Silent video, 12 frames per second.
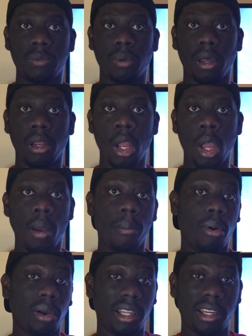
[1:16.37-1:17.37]
But
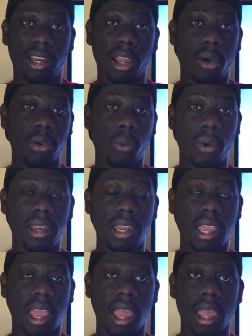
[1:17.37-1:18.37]
Portland hung on to win
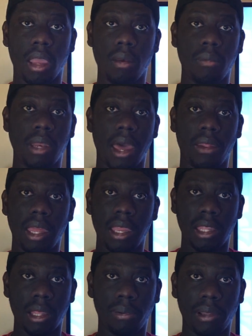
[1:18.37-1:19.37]
the game. Now they
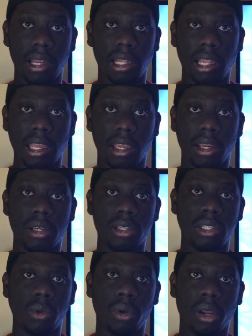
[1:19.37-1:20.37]
get to play the
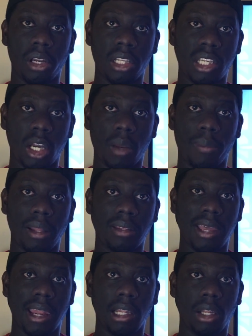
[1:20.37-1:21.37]
Lakers, and we're going to talk about
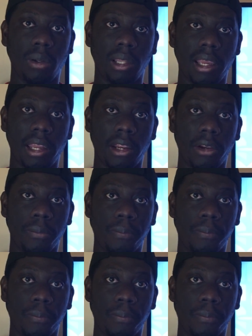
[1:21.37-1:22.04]
that a little later.